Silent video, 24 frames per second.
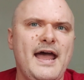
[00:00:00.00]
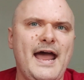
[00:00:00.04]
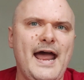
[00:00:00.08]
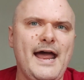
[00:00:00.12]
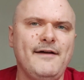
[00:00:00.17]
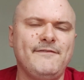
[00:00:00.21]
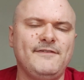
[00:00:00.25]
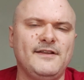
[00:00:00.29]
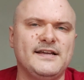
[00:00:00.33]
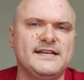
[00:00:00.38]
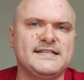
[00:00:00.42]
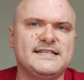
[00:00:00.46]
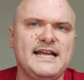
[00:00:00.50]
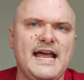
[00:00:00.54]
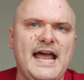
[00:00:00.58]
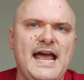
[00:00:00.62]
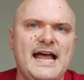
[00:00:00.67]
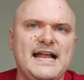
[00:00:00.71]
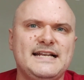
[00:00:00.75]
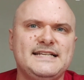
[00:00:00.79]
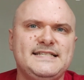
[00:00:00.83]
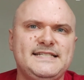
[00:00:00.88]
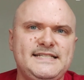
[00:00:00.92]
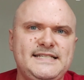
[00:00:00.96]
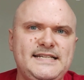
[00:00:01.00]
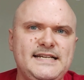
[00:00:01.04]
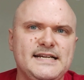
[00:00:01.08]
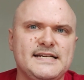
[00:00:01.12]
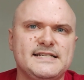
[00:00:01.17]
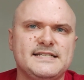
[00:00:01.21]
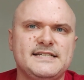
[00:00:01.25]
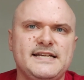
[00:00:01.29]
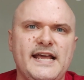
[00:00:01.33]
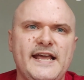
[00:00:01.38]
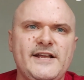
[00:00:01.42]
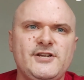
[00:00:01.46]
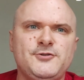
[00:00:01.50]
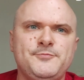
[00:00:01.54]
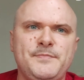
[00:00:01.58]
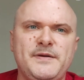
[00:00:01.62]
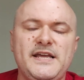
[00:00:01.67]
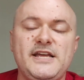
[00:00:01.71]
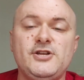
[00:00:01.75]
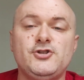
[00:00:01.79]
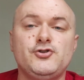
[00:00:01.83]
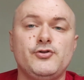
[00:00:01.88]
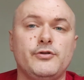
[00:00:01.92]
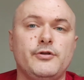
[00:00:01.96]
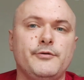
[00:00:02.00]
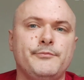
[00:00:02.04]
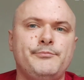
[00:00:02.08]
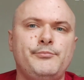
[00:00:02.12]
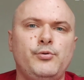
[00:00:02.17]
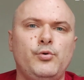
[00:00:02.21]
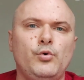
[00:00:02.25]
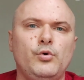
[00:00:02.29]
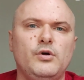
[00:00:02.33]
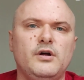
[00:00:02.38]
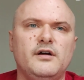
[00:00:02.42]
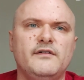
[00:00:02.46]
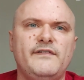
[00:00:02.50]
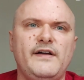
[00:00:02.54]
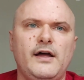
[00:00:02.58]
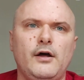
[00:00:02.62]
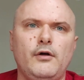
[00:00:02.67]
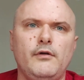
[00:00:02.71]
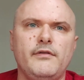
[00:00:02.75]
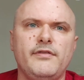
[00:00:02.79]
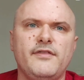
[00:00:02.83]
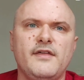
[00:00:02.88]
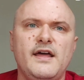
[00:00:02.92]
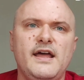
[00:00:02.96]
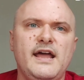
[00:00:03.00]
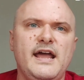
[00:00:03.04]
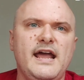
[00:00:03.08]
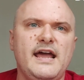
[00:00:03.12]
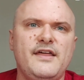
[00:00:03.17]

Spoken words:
Halflings add 6 HP to their pool of health,